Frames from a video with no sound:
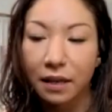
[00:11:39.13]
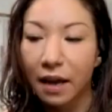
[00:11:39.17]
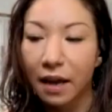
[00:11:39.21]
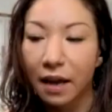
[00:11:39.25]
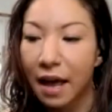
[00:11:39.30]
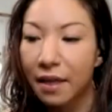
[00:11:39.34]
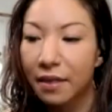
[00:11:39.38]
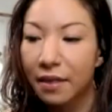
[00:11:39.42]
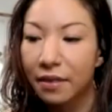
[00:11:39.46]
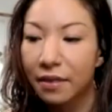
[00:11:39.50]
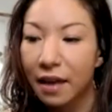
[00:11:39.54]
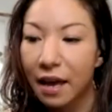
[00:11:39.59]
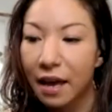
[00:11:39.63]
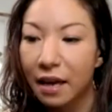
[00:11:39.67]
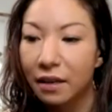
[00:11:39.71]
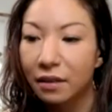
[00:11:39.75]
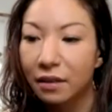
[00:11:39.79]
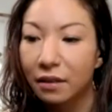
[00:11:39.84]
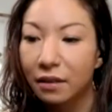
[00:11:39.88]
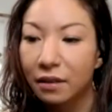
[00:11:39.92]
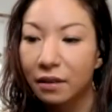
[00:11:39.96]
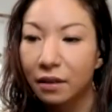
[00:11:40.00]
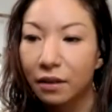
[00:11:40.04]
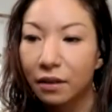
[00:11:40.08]
And
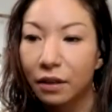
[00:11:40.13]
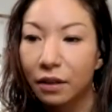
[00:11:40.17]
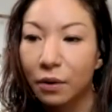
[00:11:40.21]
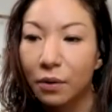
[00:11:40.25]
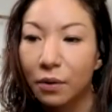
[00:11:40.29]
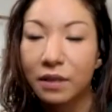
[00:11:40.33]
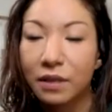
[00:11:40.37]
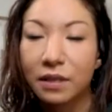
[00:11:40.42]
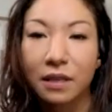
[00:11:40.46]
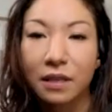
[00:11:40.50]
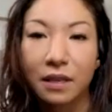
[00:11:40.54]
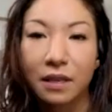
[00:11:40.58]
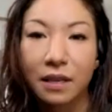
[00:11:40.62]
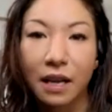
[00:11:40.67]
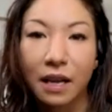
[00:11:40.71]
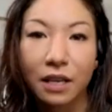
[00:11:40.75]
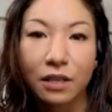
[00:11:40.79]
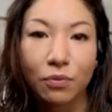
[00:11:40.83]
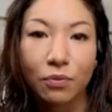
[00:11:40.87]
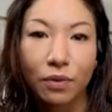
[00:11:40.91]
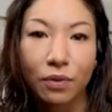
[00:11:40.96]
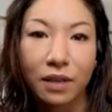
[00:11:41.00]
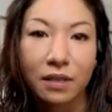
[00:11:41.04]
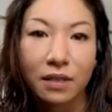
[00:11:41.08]
then there was the
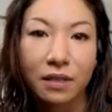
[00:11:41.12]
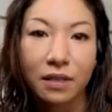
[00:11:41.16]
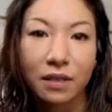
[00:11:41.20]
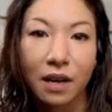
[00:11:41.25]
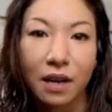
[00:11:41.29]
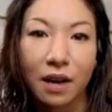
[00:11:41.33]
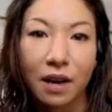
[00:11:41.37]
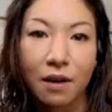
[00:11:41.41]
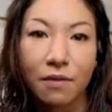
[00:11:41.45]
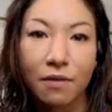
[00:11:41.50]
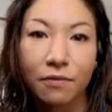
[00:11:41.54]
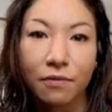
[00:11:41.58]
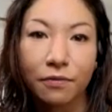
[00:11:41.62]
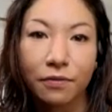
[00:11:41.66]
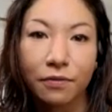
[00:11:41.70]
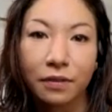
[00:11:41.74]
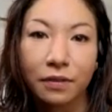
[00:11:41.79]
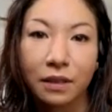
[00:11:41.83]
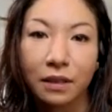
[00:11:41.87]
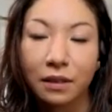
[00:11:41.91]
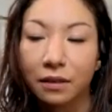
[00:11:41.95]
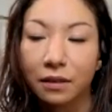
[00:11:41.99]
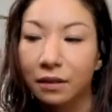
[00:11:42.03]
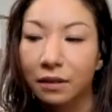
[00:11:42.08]
next risk of
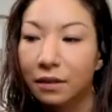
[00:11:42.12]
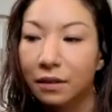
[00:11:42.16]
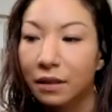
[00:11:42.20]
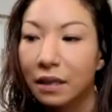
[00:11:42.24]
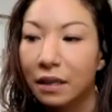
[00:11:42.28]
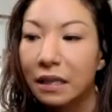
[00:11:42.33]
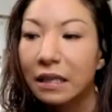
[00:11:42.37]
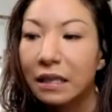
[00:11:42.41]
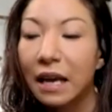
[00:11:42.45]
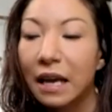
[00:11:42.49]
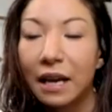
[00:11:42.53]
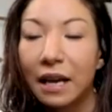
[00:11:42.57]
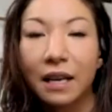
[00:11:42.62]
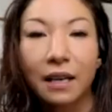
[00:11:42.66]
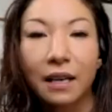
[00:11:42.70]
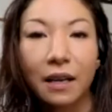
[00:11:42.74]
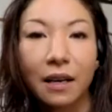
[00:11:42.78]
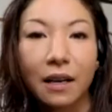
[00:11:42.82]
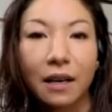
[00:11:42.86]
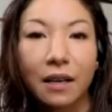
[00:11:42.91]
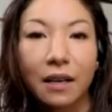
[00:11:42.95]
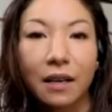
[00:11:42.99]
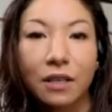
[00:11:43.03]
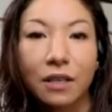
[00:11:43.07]
getting
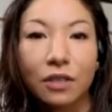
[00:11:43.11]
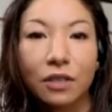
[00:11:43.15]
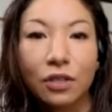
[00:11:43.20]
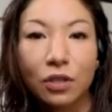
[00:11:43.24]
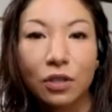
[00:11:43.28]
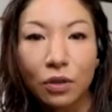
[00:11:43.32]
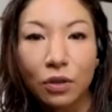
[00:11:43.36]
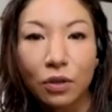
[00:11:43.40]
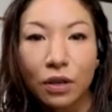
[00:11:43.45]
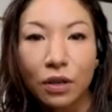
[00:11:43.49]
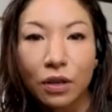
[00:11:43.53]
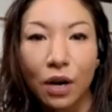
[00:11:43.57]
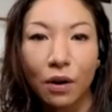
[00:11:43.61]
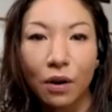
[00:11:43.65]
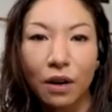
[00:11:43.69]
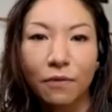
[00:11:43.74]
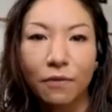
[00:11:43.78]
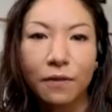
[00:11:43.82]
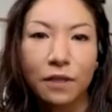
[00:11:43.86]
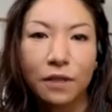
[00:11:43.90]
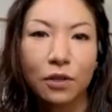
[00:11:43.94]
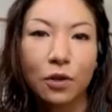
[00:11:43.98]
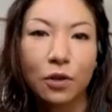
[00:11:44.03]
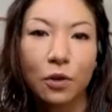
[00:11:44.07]
a studio, a
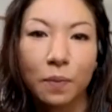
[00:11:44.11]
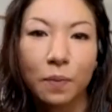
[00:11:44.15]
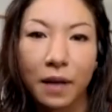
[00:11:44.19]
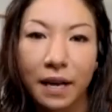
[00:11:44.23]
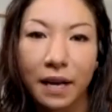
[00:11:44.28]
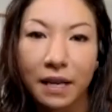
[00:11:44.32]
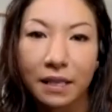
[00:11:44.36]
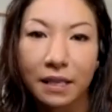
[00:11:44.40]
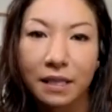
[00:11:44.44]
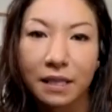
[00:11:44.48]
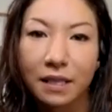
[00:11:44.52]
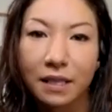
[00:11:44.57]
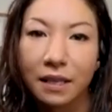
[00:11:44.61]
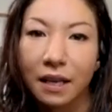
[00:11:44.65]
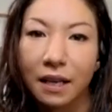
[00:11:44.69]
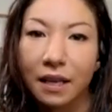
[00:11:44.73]
physical place.